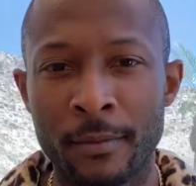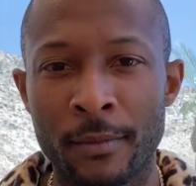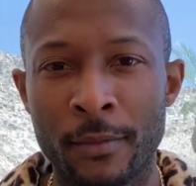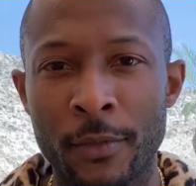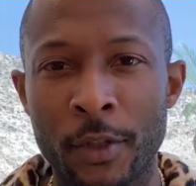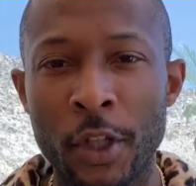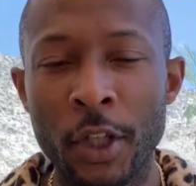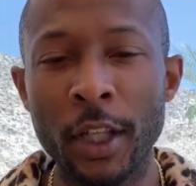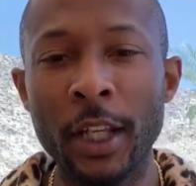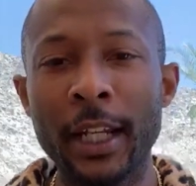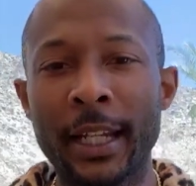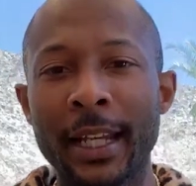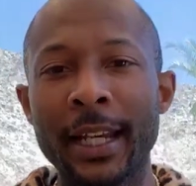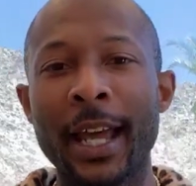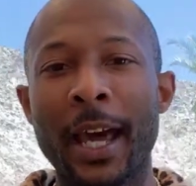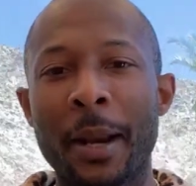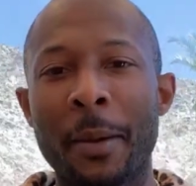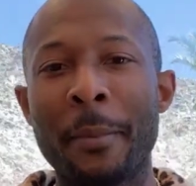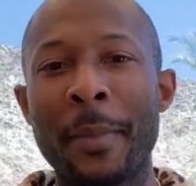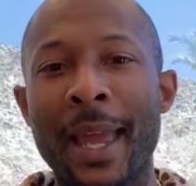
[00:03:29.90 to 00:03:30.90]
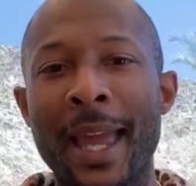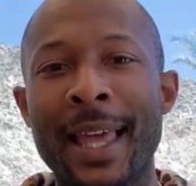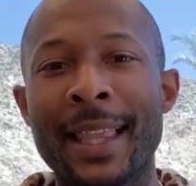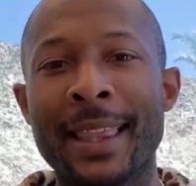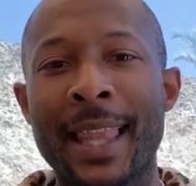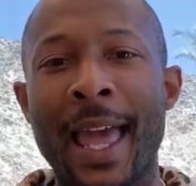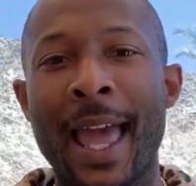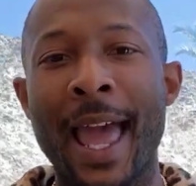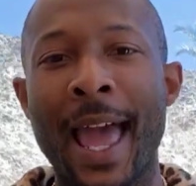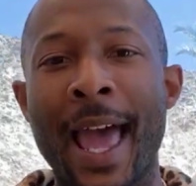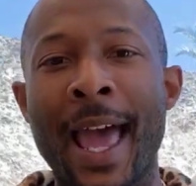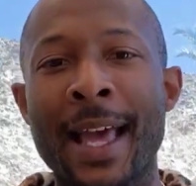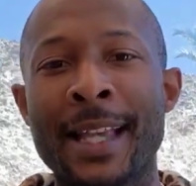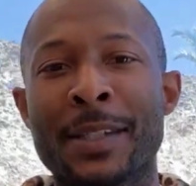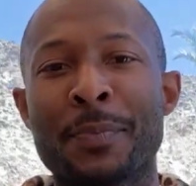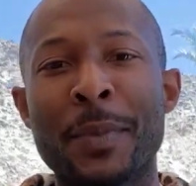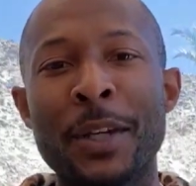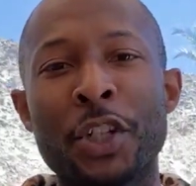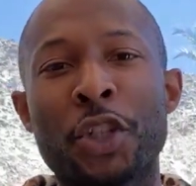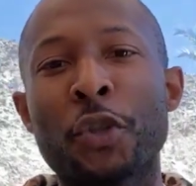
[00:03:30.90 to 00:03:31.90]
You're looking at a man that has
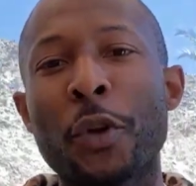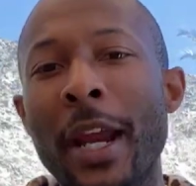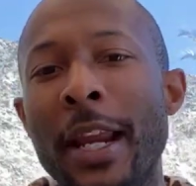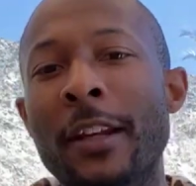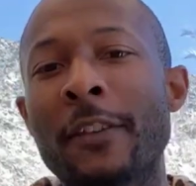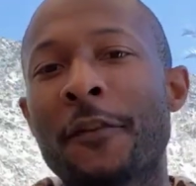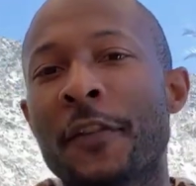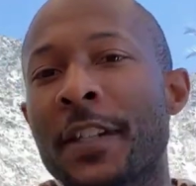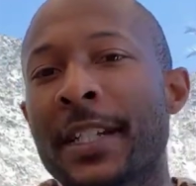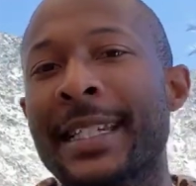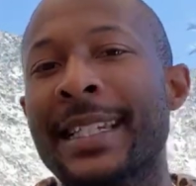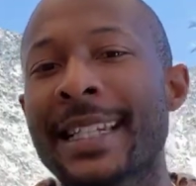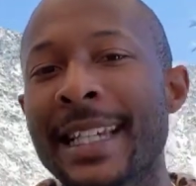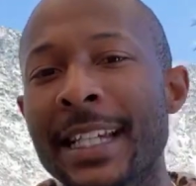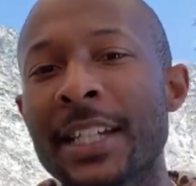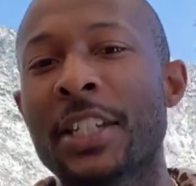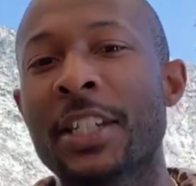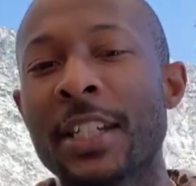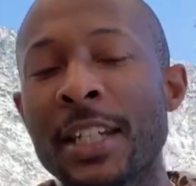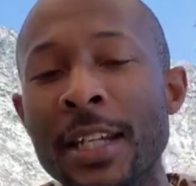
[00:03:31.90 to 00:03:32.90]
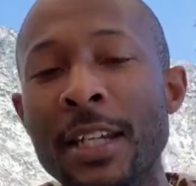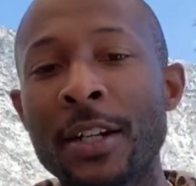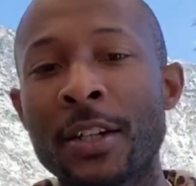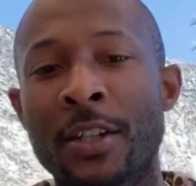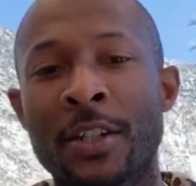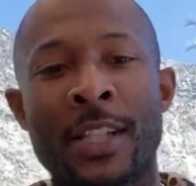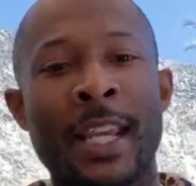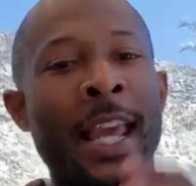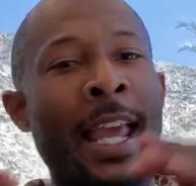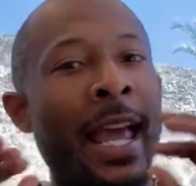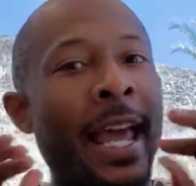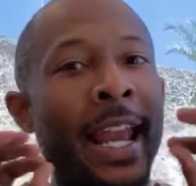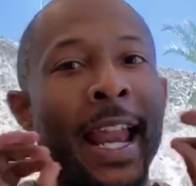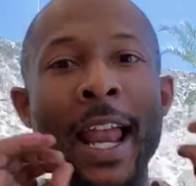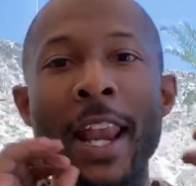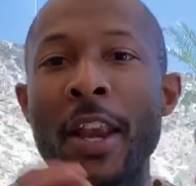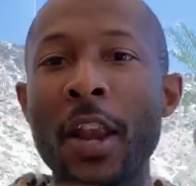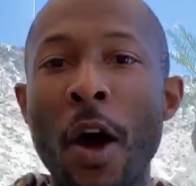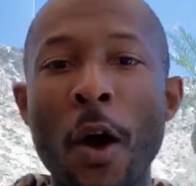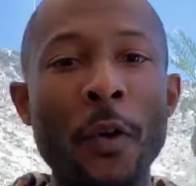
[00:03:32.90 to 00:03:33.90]
been trading for 6 years. And
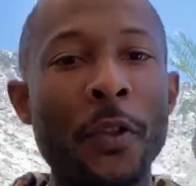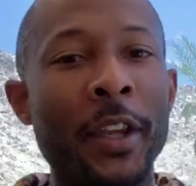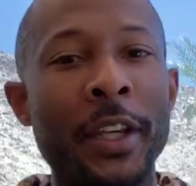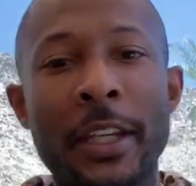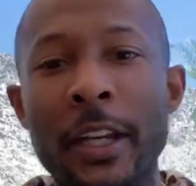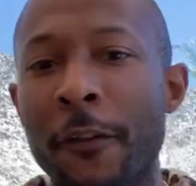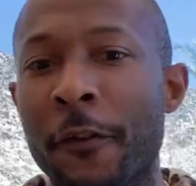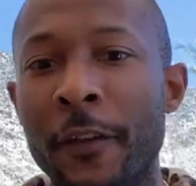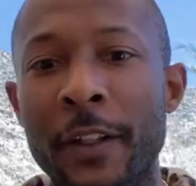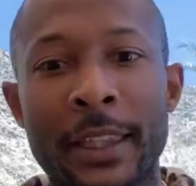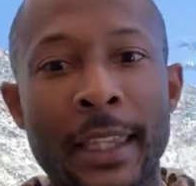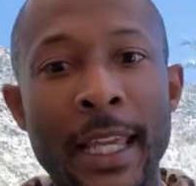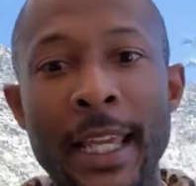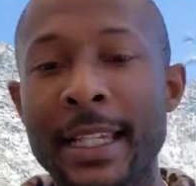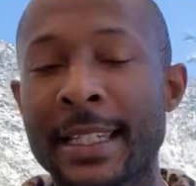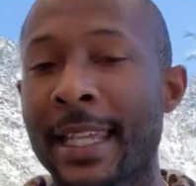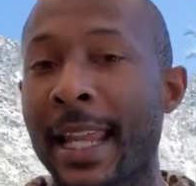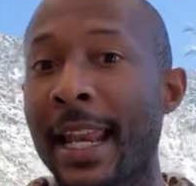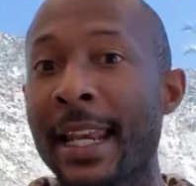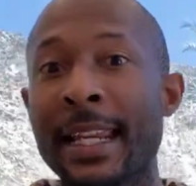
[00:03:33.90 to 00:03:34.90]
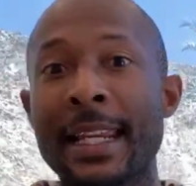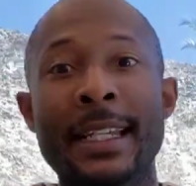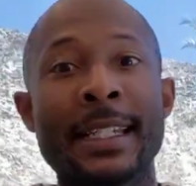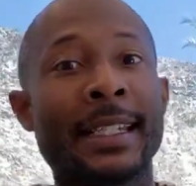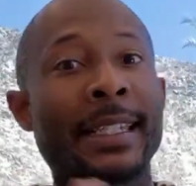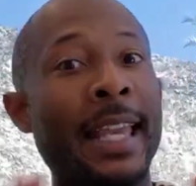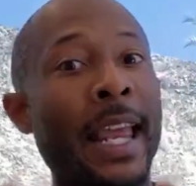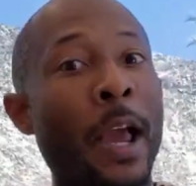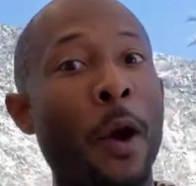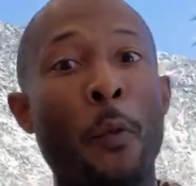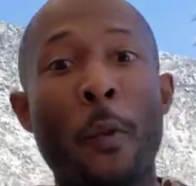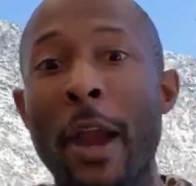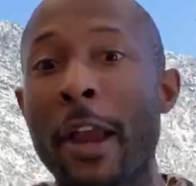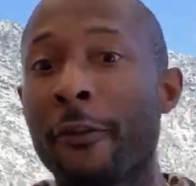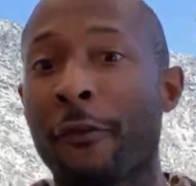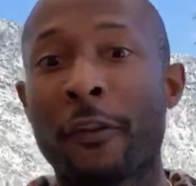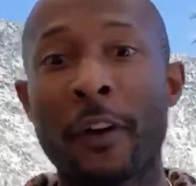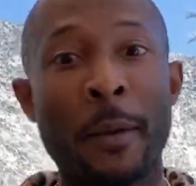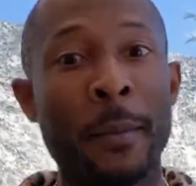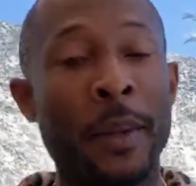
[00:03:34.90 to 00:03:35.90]
I know the different things that I need to stay away
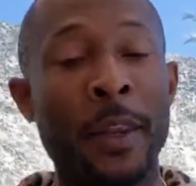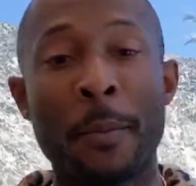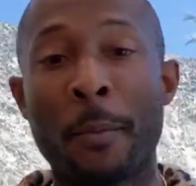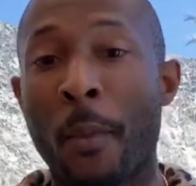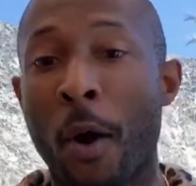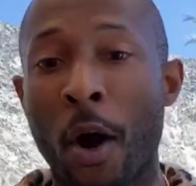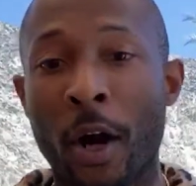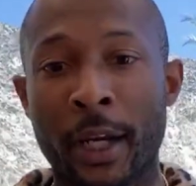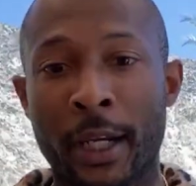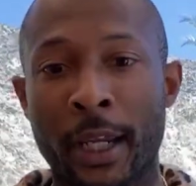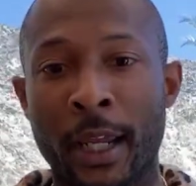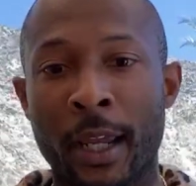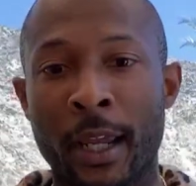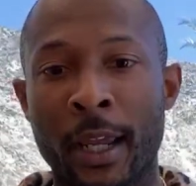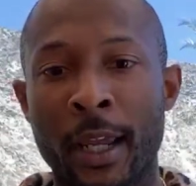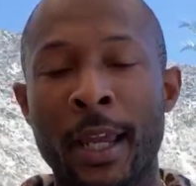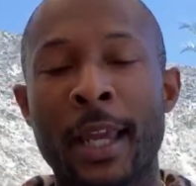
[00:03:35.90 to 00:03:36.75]
from in the market.